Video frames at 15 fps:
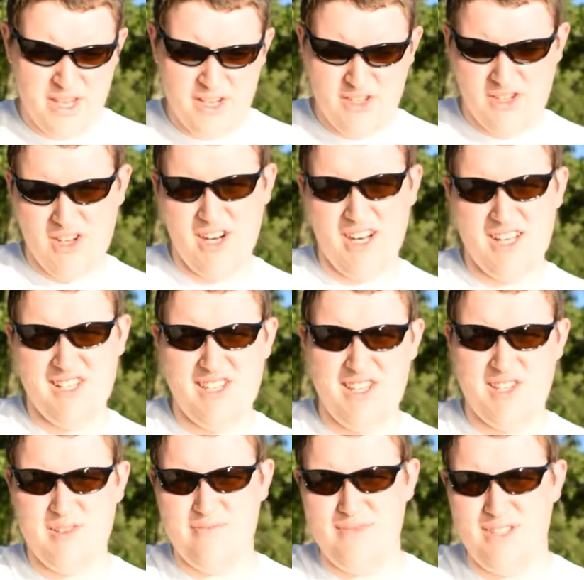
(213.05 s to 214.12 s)
So you're going to see
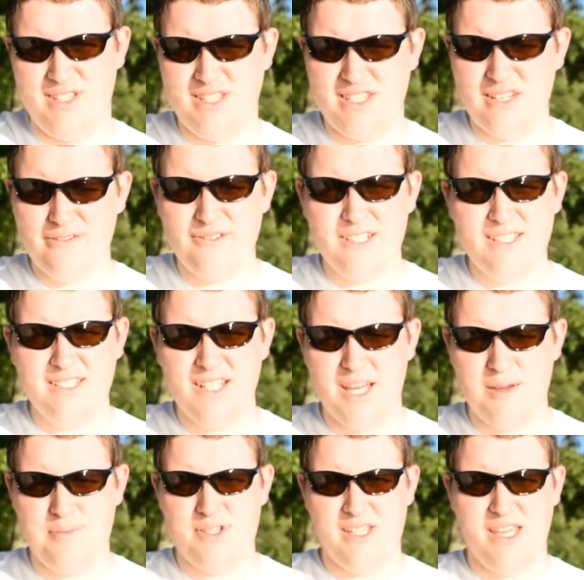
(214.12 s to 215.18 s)
some different
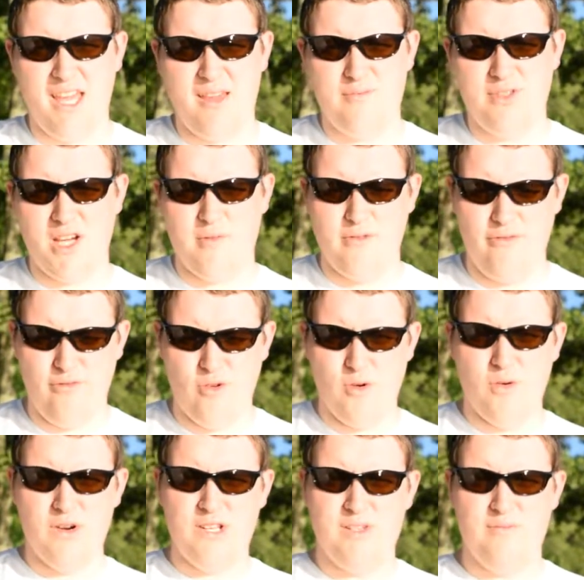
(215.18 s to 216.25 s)
types of games coming
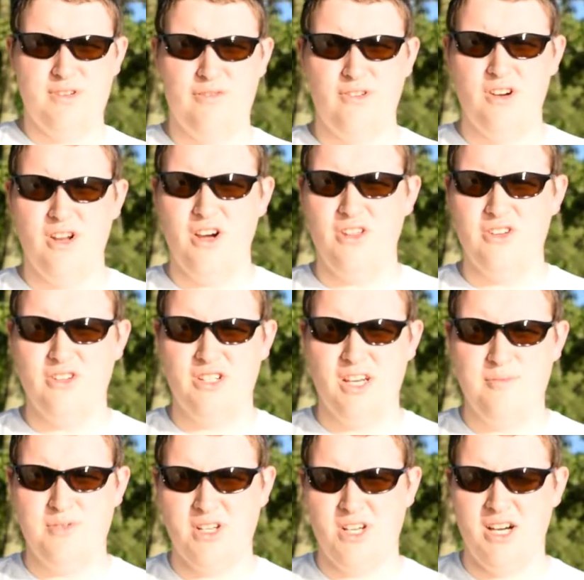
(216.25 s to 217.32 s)
forward, some different other
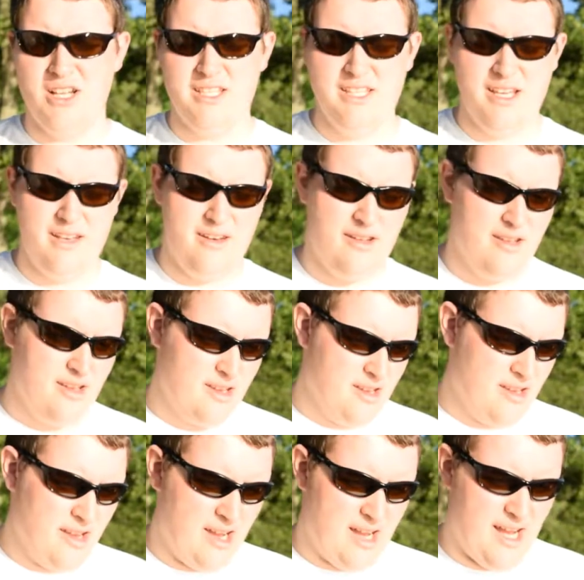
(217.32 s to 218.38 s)
types of content.
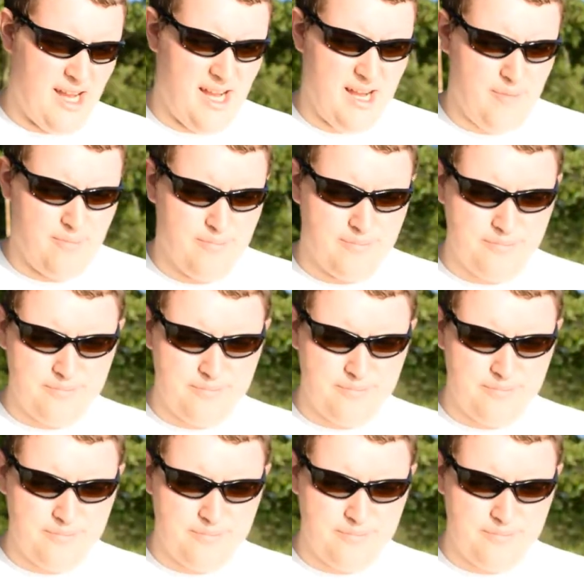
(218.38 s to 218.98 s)
Um,